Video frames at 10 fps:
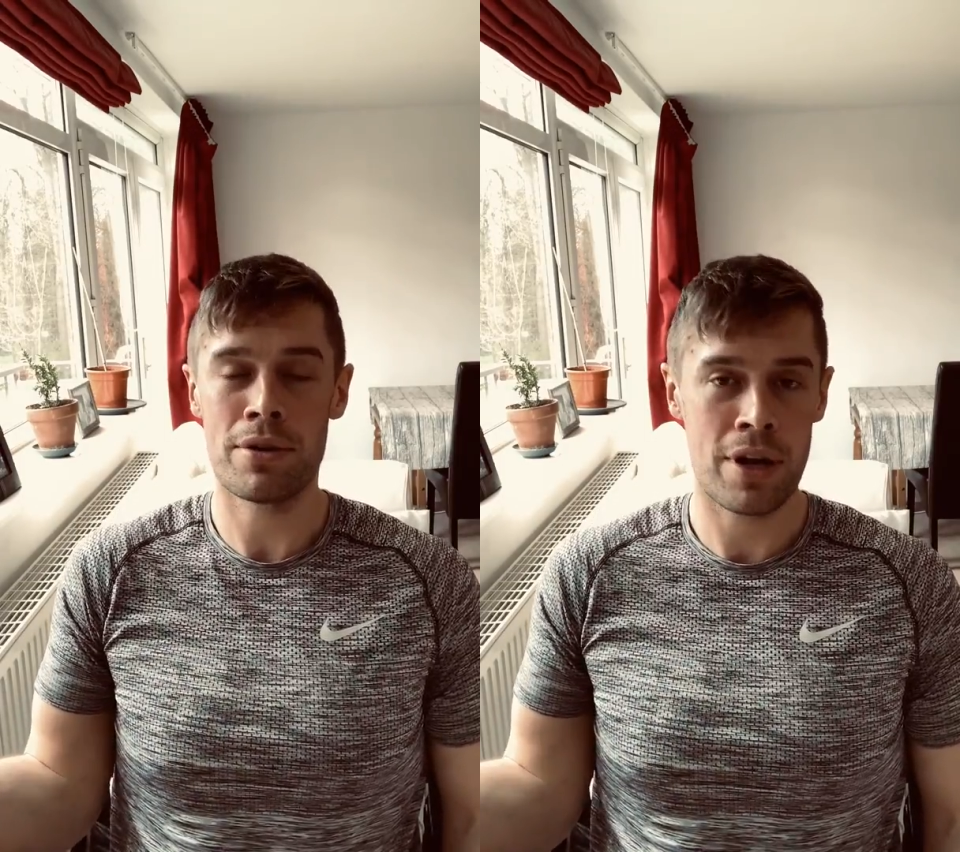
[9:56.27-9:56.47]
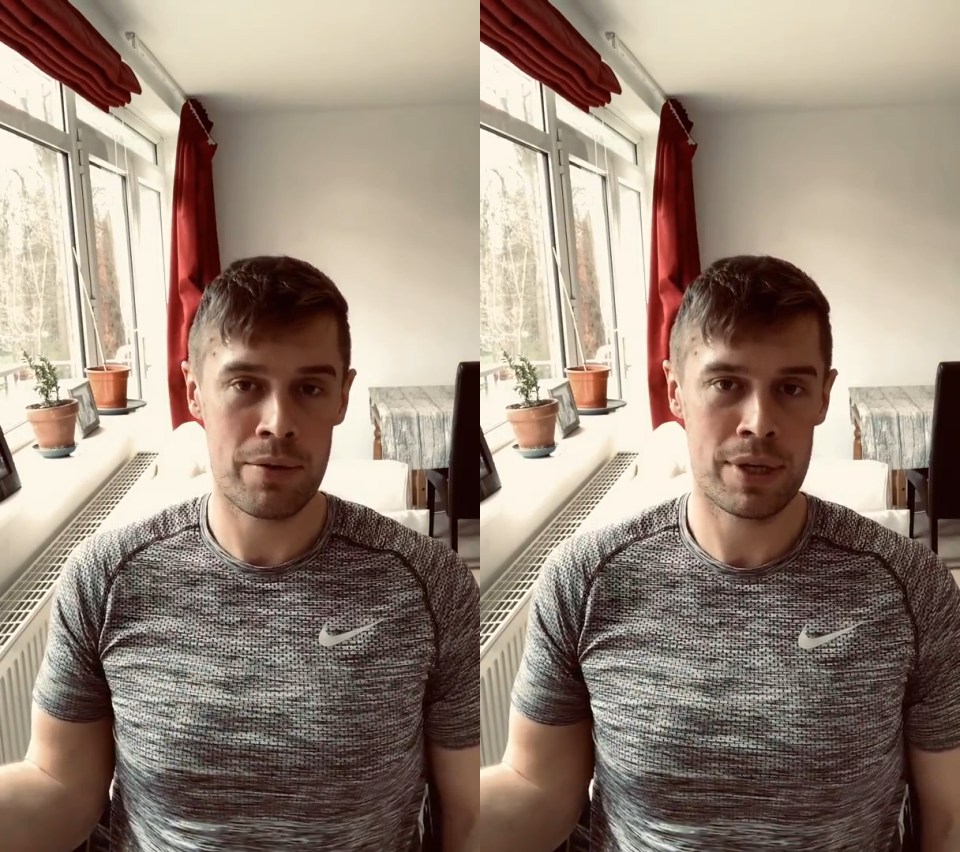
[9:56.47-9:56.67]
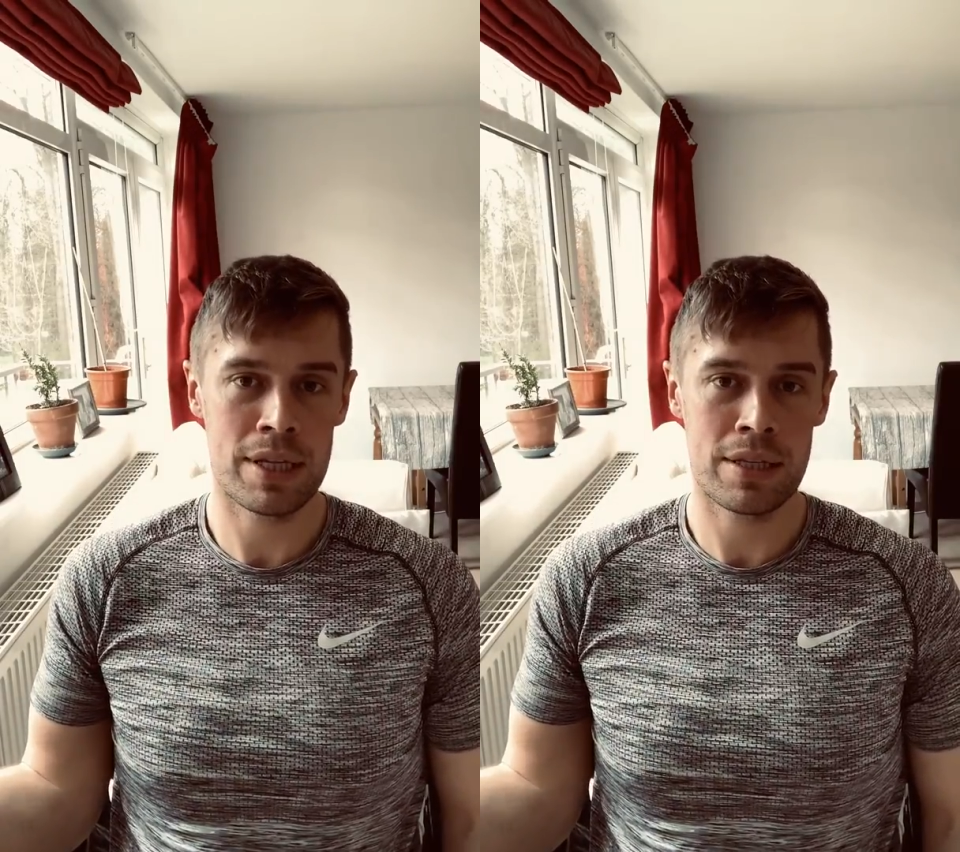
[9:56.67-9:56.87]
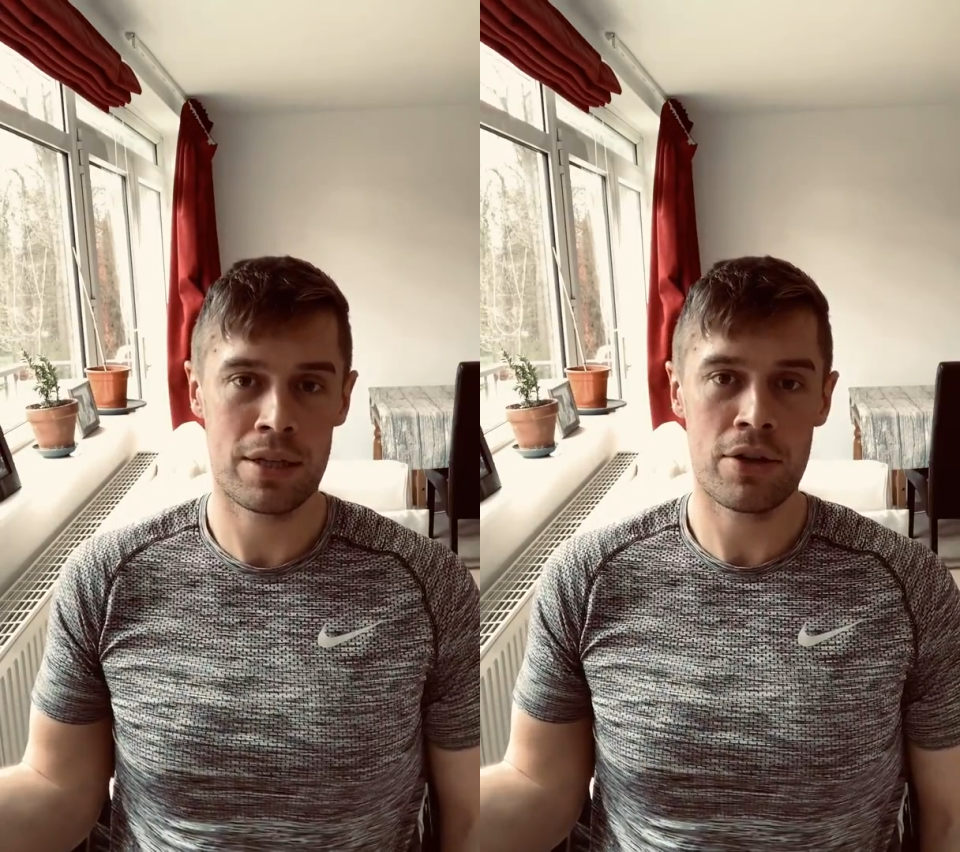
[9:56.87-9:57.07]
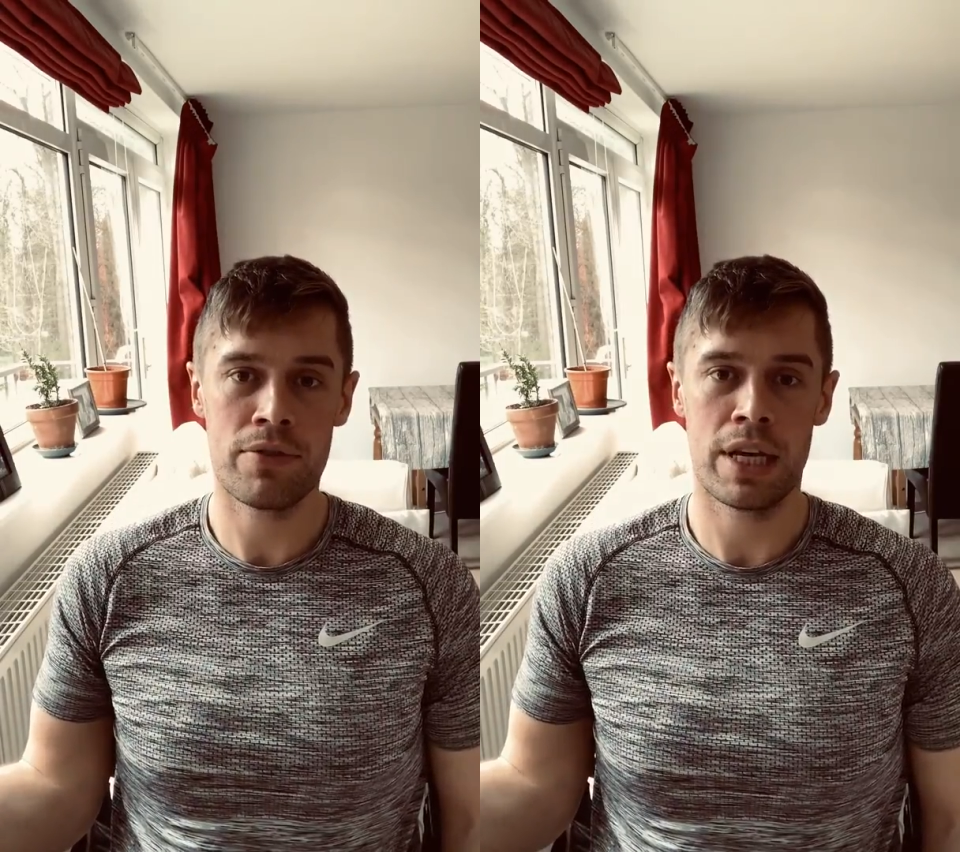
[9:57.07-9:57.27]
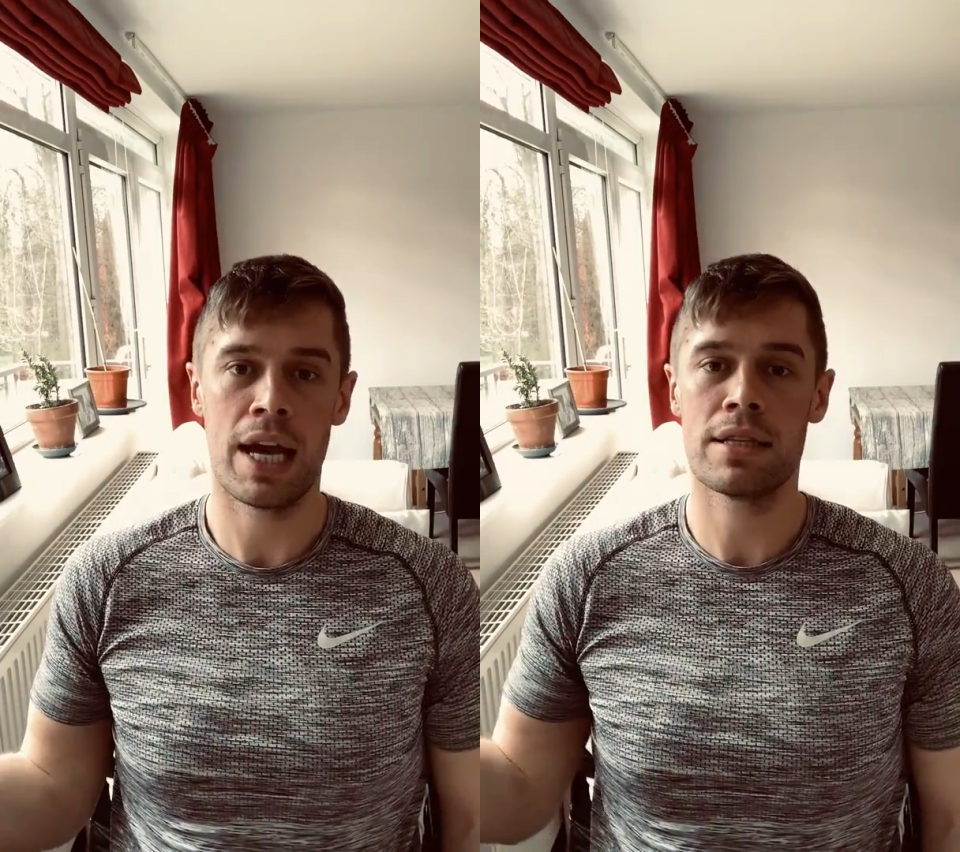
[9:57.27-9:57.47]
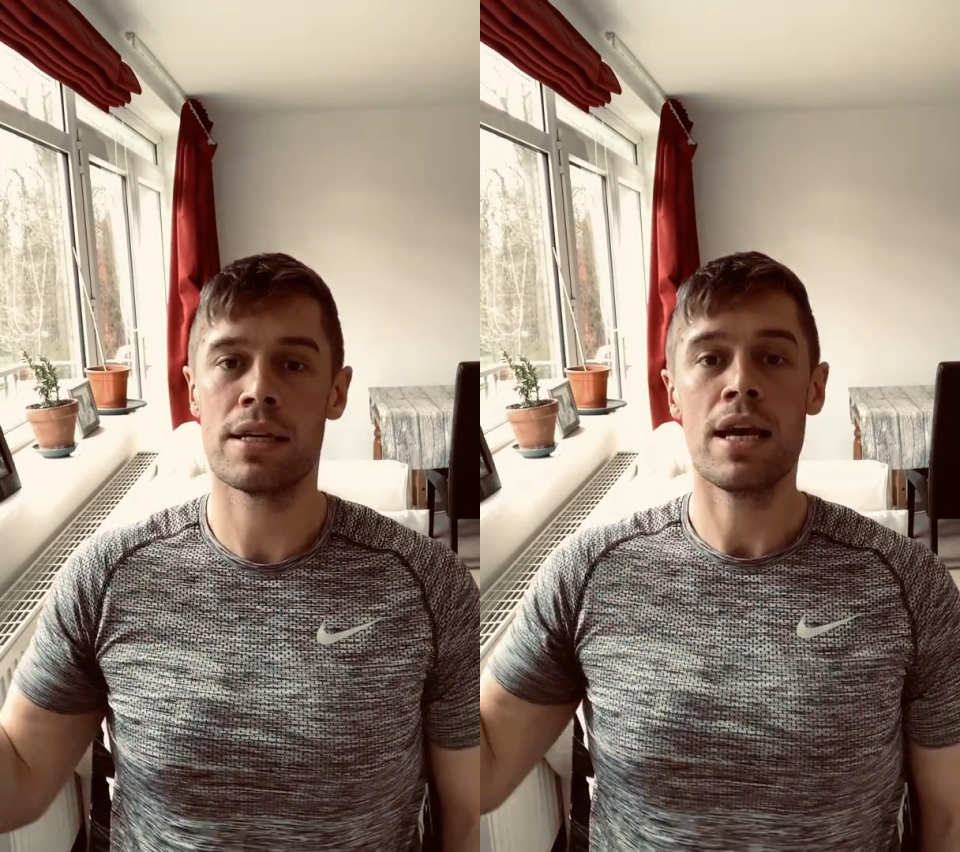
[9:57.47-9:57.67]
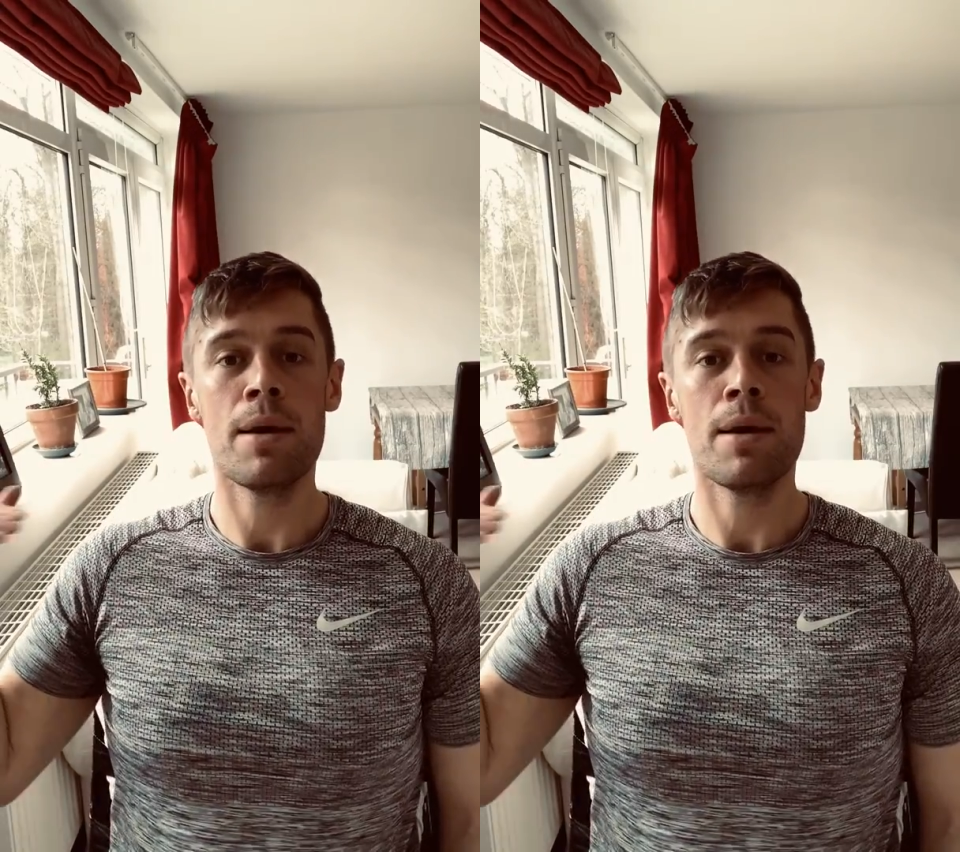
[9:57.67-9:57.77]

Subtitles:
know when this is over yet,